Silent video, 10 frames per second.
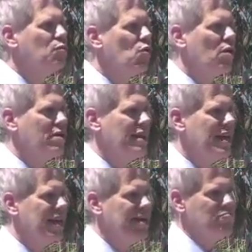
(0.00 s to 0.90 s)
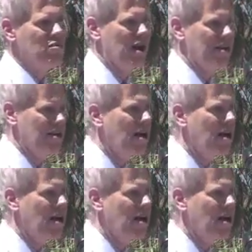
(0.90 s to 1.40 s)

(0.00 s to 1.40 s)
more than a